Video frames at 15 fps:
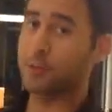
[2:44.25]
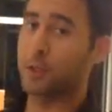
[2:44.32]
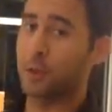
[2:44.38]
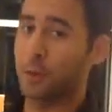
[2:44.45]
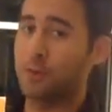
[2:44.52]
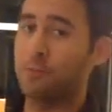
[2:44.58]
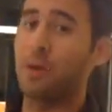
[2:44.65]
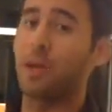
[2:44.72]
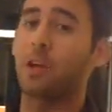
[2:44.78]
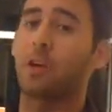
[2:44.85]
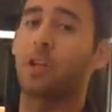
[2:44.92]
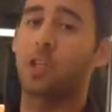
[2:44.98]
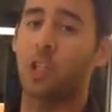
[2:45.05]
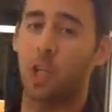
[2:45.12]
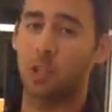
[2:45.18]
we've made
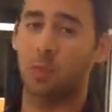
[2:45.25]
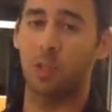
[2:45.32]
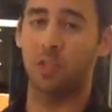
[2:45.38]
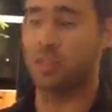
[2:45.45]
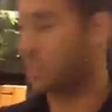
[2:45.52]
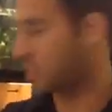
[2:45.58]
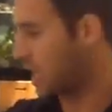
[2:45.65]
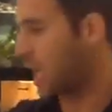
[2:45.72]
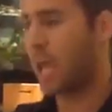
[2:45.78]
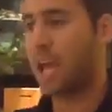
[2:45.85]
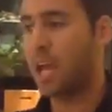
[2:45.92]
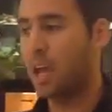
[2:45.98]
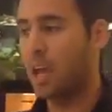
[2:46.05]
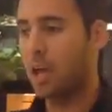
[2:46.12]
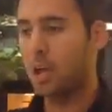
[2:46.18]
our adjustment, says,
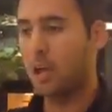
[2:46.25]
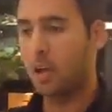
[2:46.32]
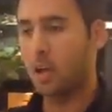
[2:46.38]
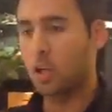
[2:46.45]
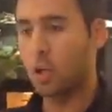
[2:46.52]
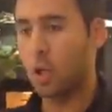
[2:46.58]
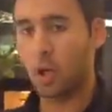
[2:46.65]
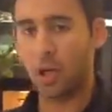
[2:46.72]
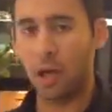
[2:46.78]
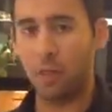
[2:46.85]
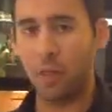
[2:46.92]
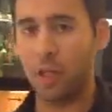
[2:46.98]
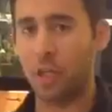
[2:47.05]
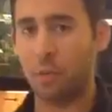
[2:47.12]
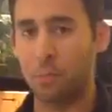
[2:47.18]
hey, look, I
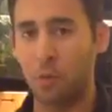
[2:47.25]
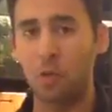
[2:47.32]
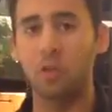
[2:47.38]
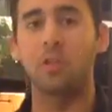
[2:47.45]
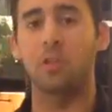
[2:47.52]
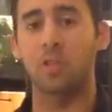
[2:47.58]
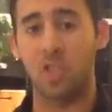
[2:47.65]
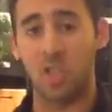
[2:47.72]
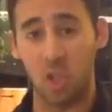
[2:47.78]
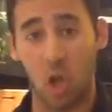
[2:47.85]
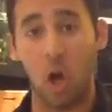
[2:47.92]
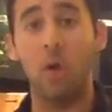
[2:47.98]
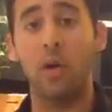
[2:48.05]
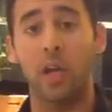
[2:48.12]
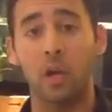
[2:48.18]
think you're pulling a little
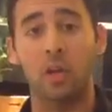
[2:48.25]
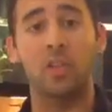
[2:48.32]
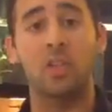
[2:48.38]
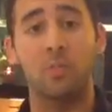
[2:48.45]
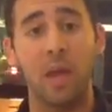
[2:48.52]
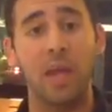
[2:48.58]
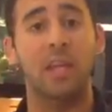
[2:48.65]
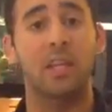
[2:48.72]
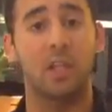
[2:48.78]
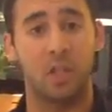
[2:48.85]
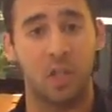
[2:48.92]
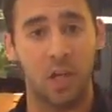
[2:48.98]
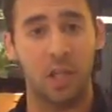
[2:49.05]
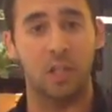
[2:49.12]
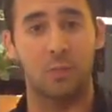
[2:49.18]
slow here, let's make an
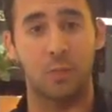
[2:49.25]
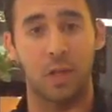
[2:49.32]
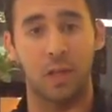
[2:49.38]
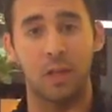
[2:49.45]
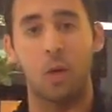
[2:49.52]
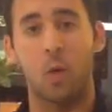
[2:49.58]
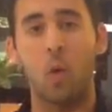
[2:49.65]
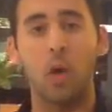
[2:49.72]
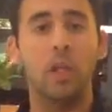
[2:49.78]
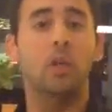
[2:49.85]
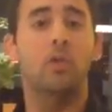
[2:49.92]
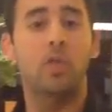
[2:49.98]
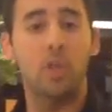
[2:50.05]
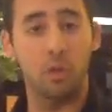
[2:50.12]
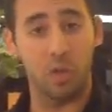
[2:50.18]
adjustment. What
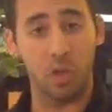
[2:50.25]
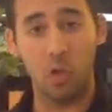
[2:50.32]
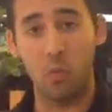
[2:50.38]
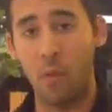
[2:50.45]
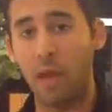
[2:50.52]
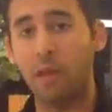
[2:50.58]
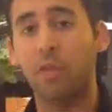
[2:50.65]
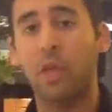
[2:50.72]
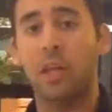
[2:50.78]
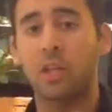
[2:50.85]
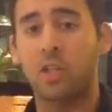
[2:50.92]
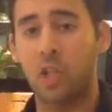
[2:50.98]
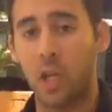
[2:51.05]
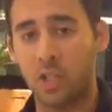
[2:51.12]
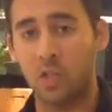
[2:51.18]
do? Do you make that
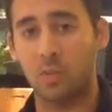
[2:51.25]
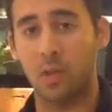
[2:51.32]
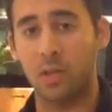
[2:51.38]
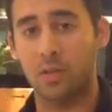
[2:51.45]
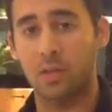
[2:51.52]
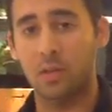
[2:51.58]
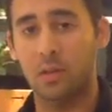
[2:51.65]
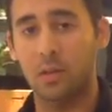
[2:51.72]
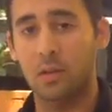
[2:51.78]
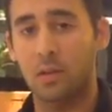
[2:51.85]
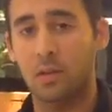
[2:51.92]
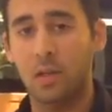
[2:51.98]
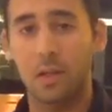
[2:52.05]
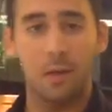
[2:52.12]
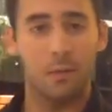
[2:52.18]
adjustment?
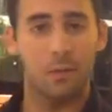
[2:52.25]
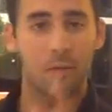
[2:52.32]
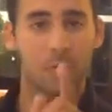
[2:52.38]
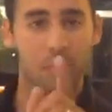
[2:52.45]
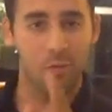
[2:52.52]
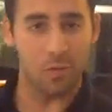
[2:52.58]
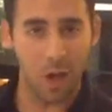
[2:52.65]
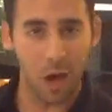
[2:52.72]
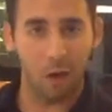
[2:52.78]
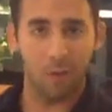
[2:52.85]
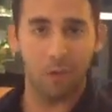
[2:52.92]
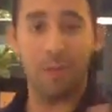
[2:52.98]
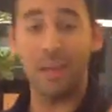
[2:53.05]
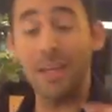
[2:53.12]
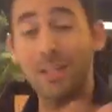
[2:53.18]
No.
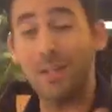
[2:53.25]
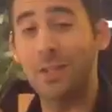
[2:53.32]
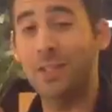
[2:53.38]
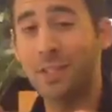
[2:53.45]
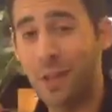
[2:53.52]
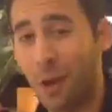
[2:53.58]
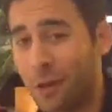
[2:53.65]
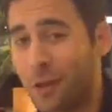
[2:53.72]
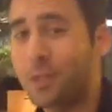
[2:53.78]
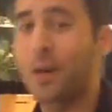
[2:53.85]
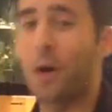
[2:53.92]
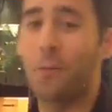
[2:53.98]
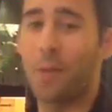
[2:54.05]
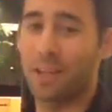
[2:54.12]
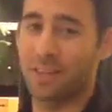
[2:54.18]
The answer is no, you
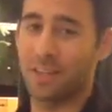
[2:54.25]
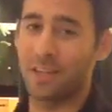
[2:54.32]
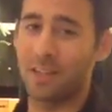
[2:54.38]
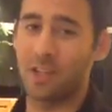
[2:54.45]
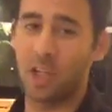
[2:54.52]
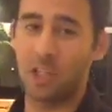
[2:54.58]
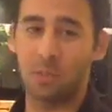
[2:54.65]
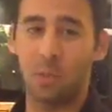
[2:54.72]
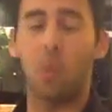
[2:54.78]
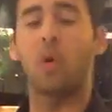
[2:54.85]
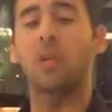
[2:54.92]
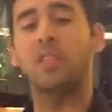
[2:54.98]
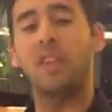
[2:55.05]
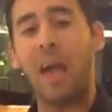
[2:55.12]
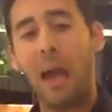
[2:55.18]
don't make that adjustment.
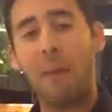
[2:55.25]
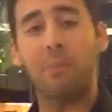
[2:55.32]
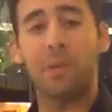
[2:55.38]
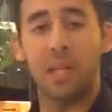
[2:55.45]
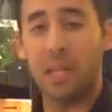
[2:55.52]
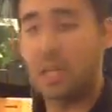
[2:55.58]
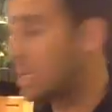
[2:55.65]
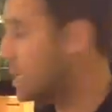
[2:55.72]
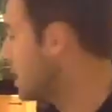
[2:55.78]
What's happening